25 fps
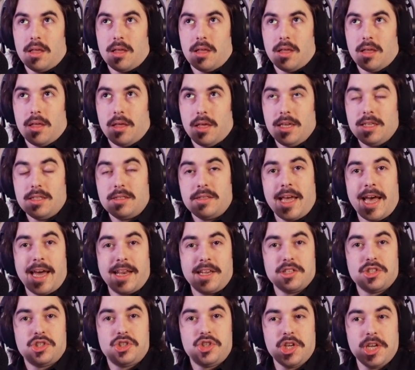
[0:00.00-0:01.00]
he's not a
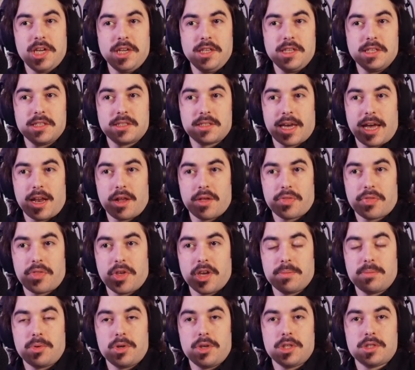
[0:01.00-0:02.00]
genius, I don't
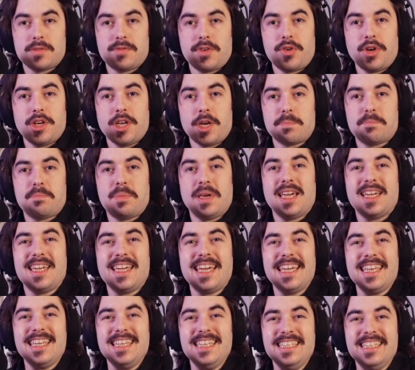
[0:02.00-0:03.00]
think, but he's very
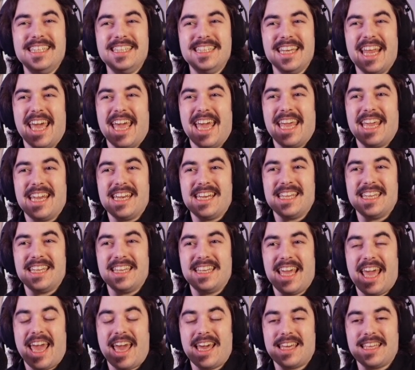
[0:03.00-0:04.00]
opinionated.
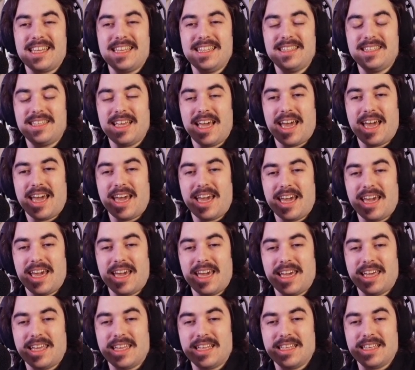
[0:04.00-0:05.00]
And
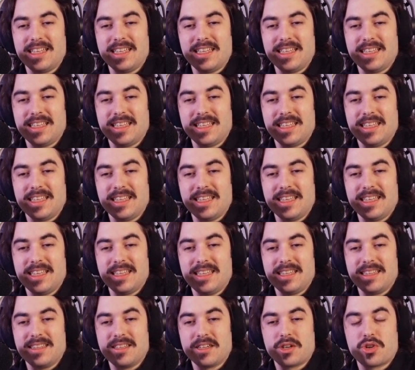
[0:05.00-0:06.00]
the
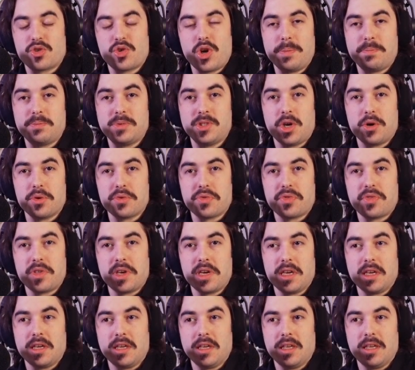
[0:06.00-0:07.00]
crypto
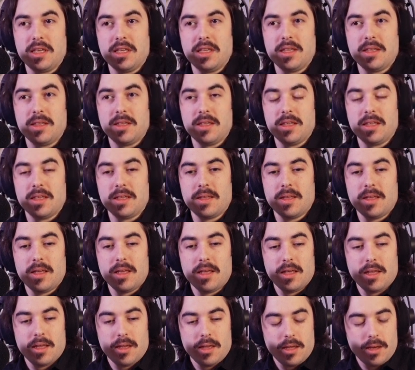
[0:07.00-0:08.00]
thing,
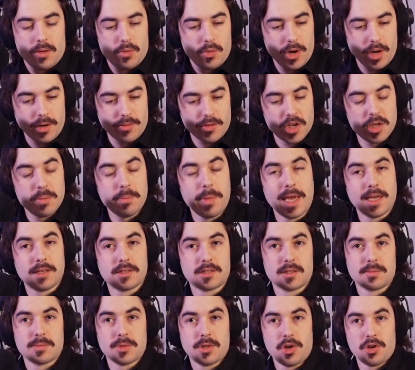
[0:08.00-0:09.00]
whatever, he makes
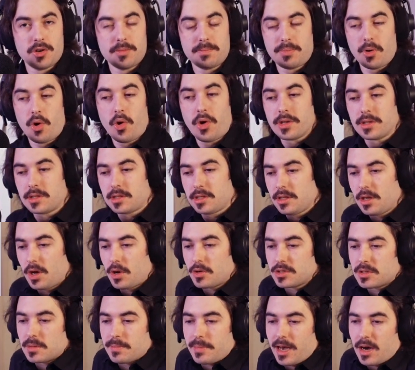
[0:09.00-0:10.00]
some good points. He knows
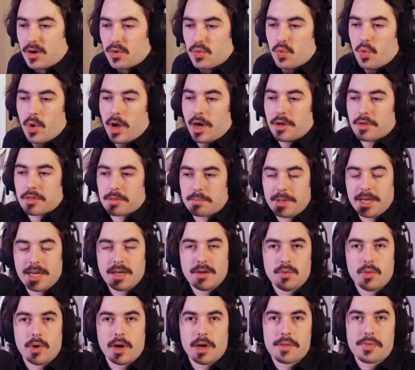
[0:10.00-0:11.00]
about wealth. Being
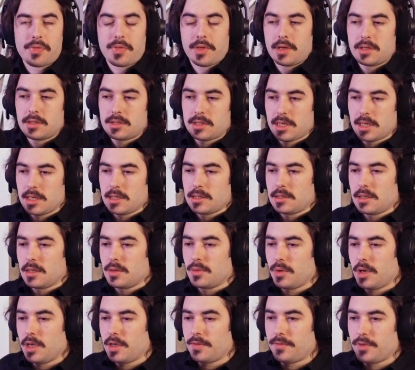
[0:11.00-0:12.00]
wealthy is easy
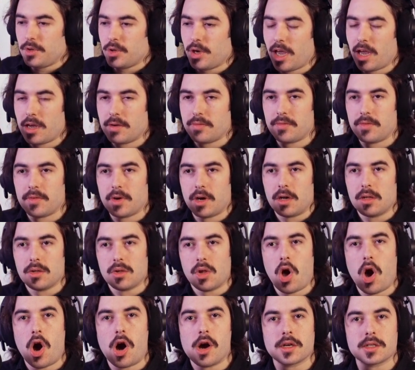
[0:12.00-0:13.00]
if you have a
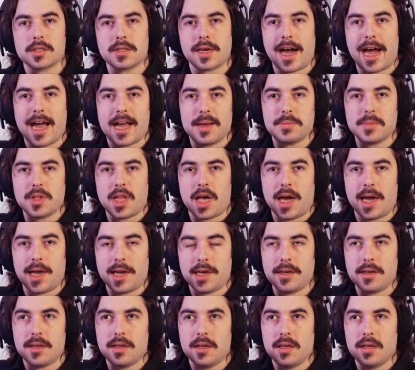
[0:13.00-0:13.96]
long timeline